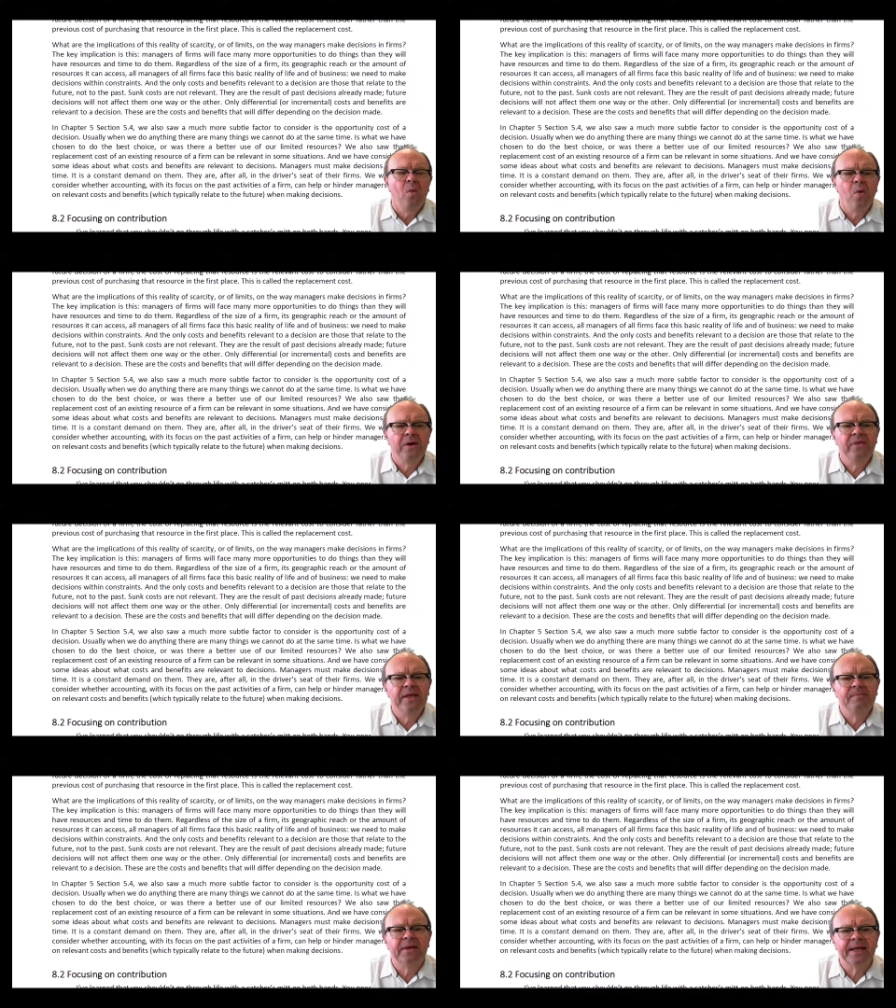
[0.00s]
What are the
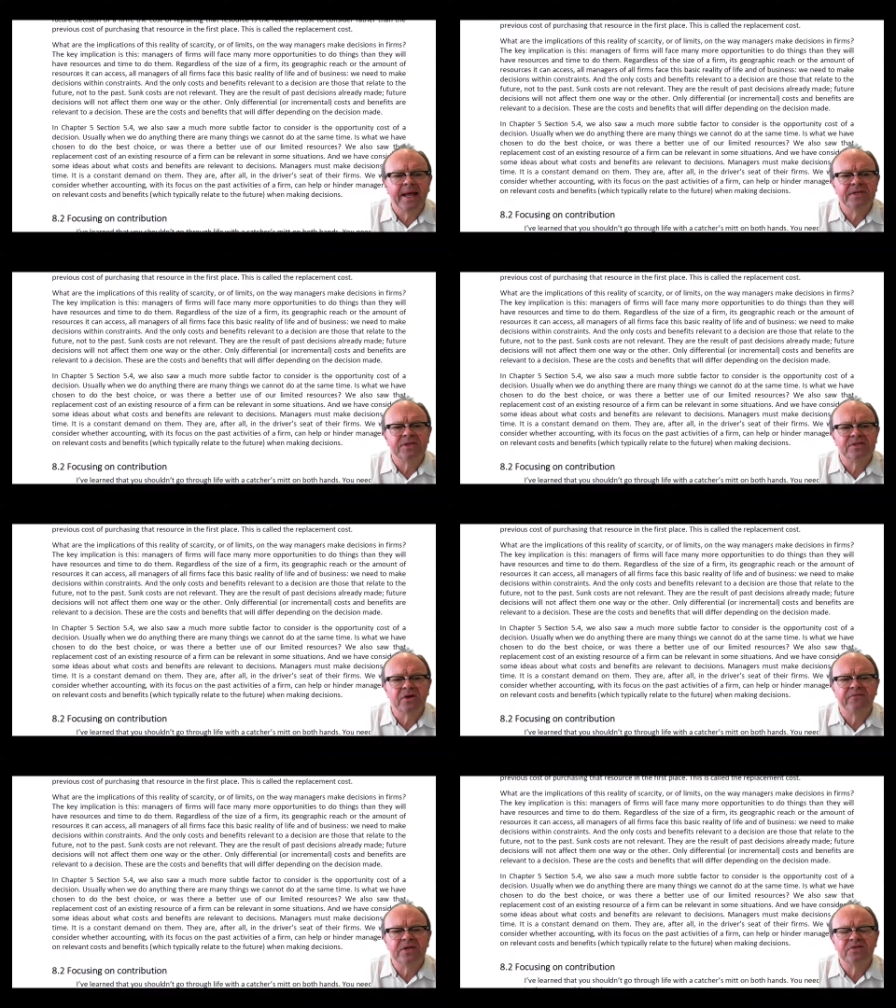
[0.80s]
implications
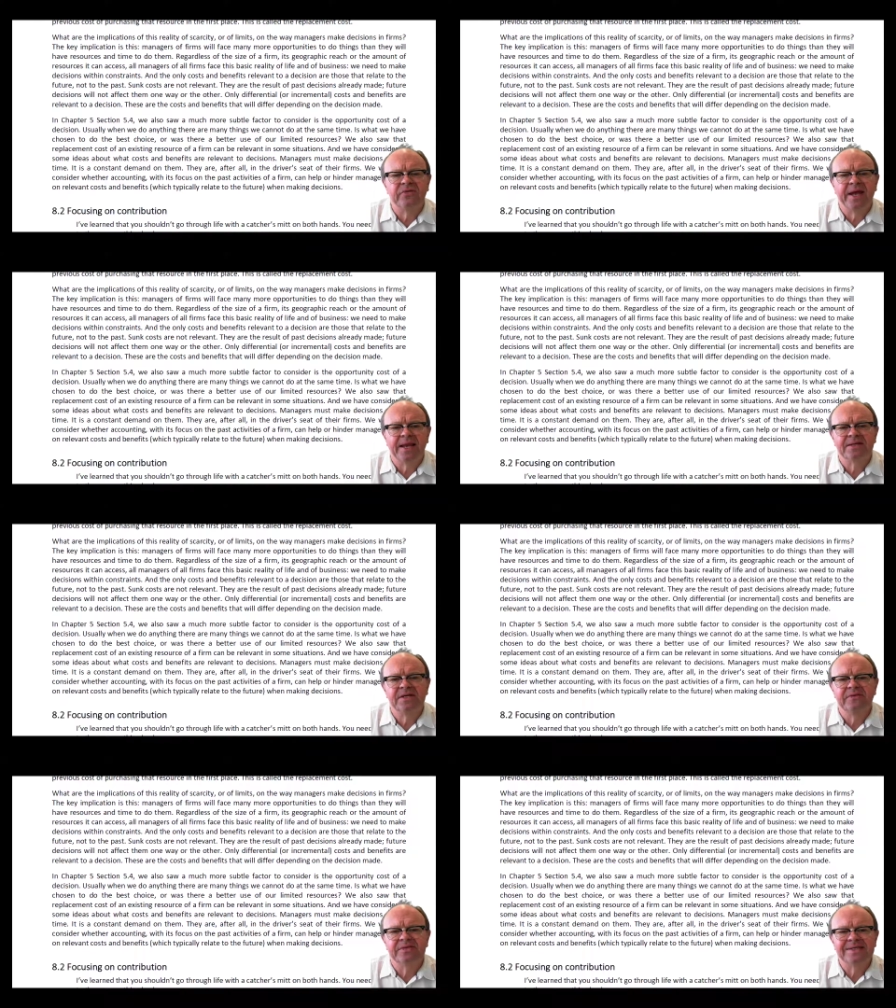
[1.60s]
of this
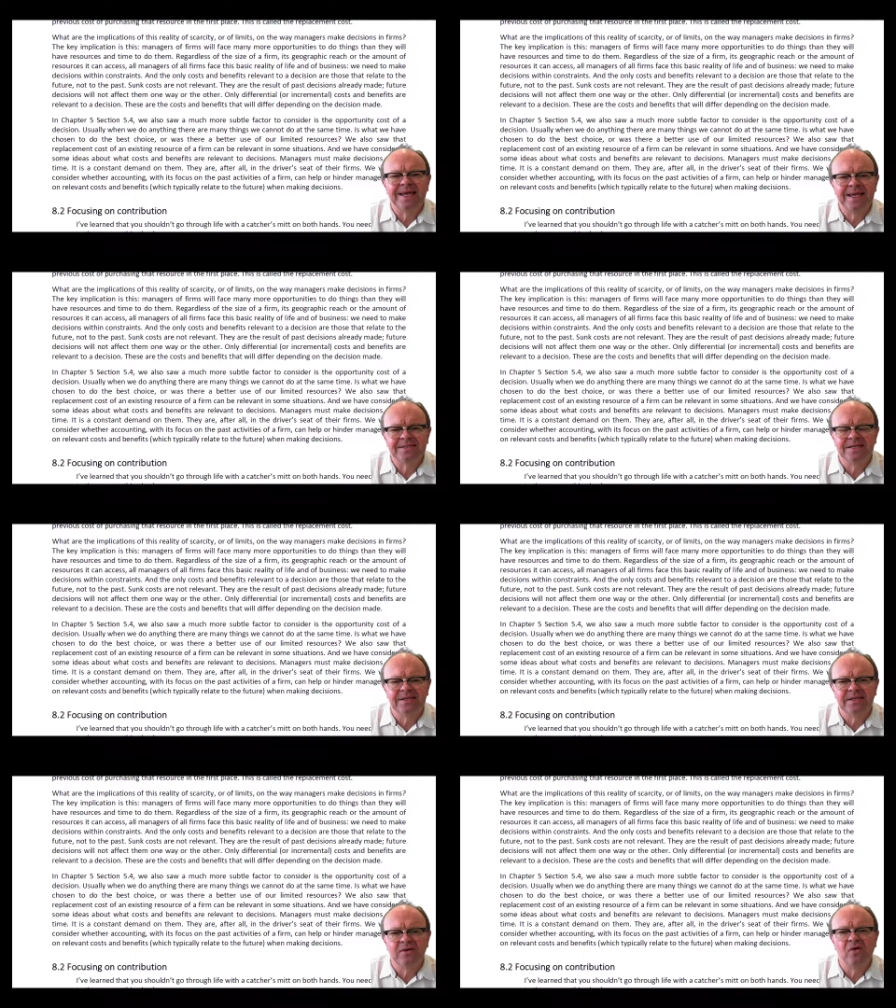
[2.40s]
reality of
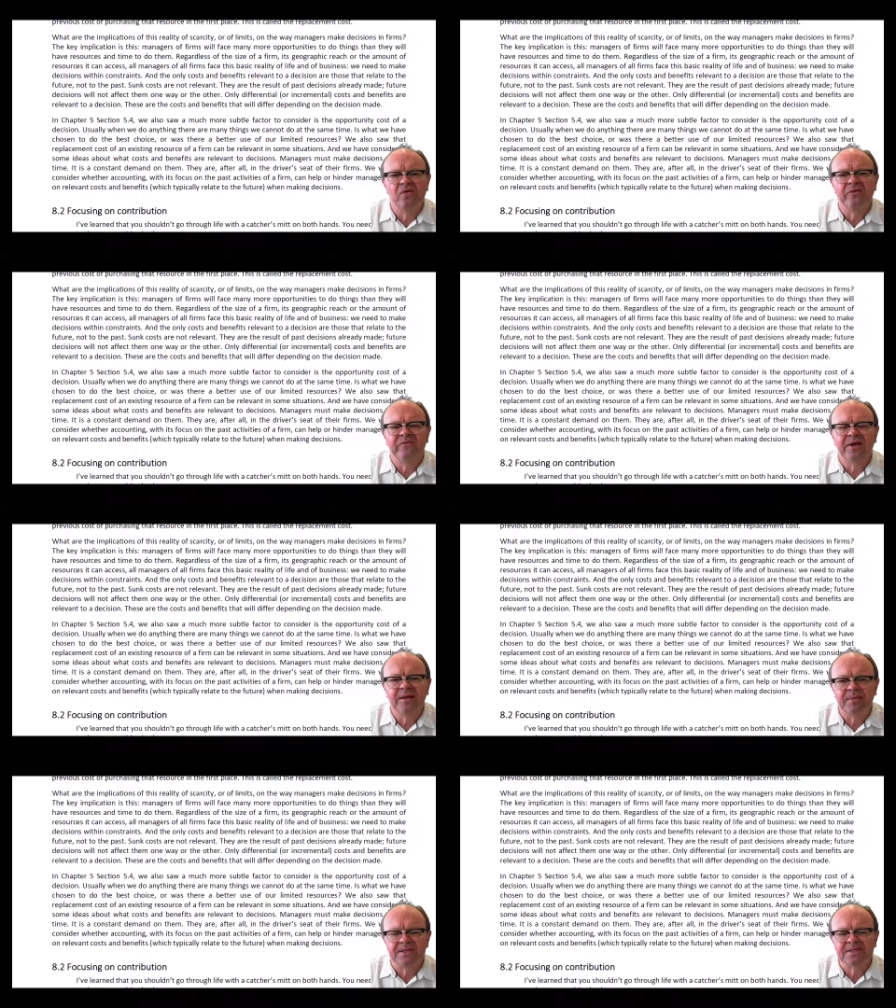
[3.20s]
scarcity or of
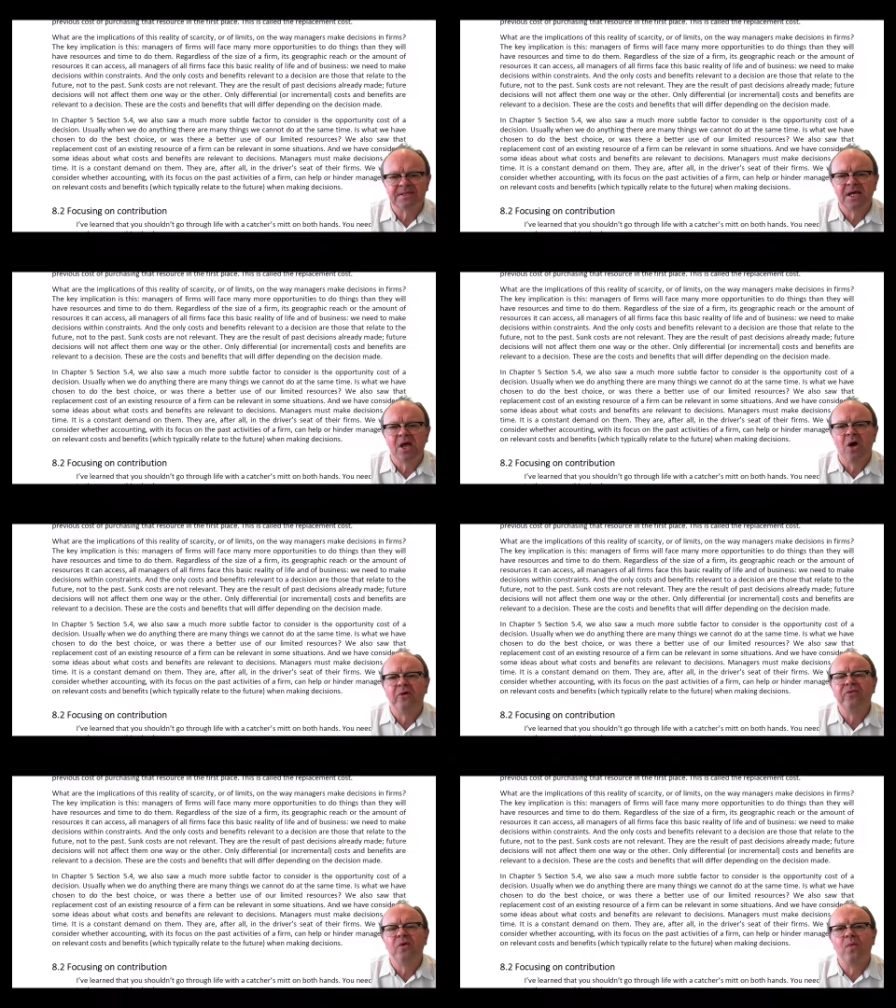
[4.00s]
limits
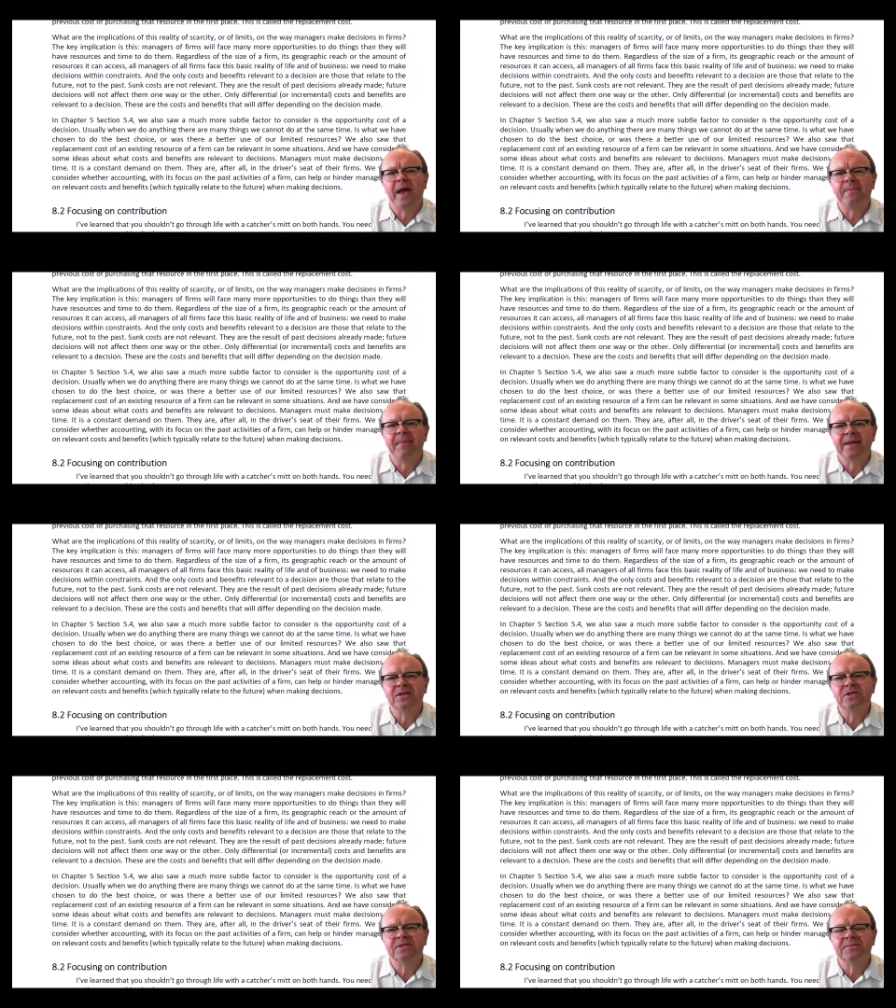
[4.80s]
on the way
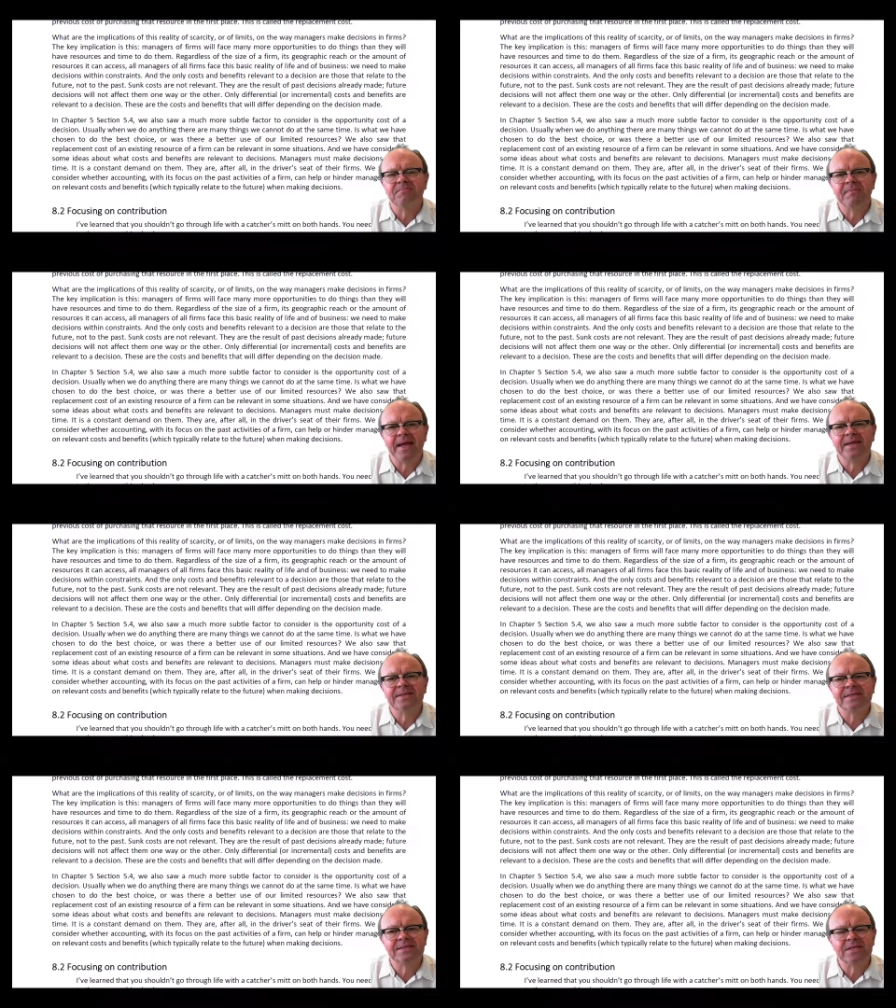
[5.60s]
managers make
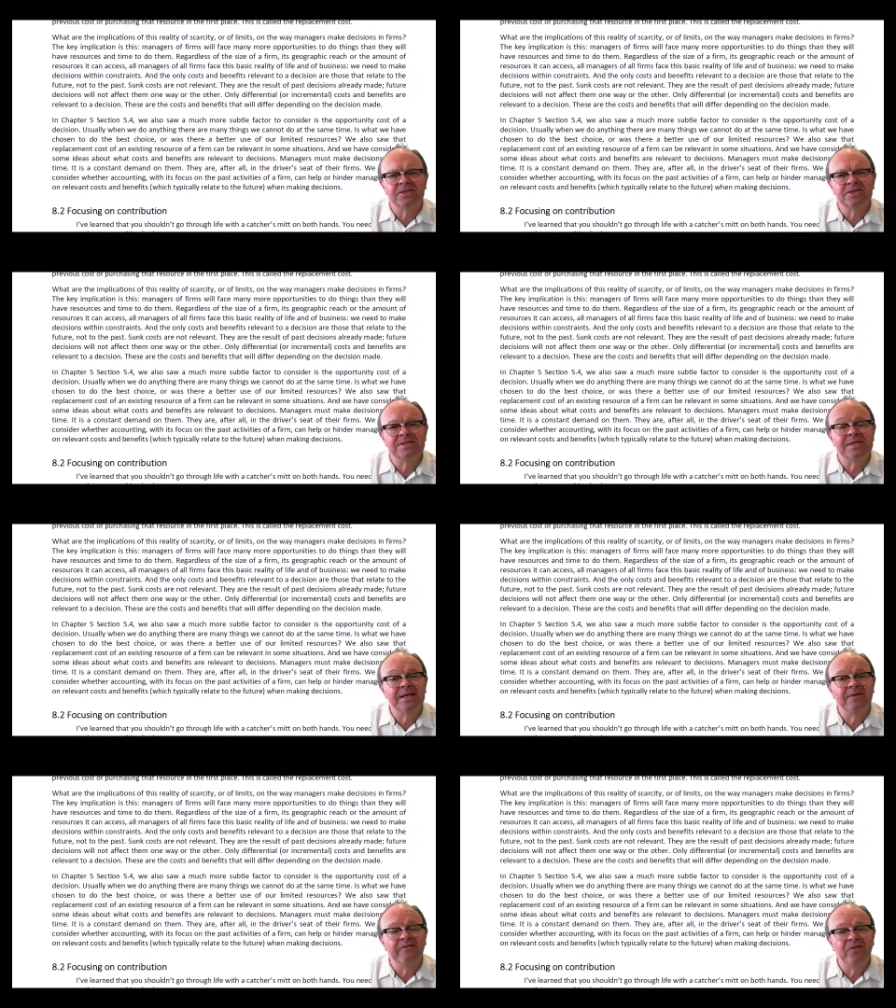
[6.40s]
decisions
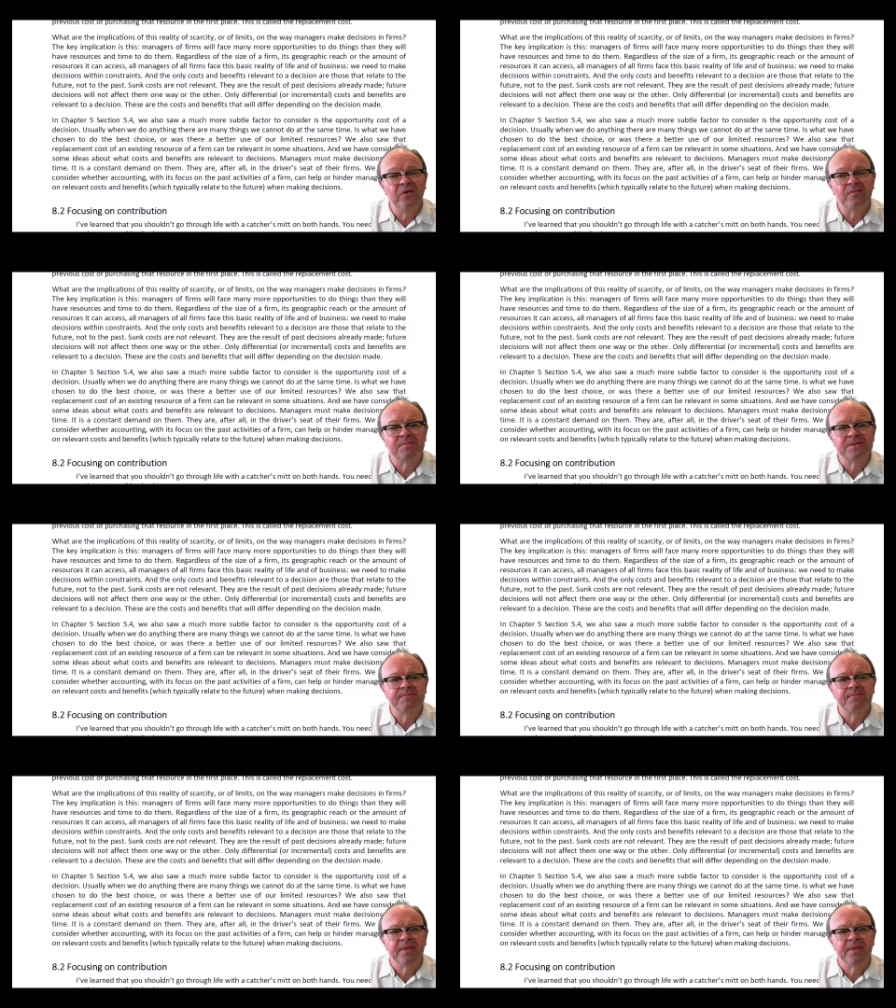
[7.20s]
in firms?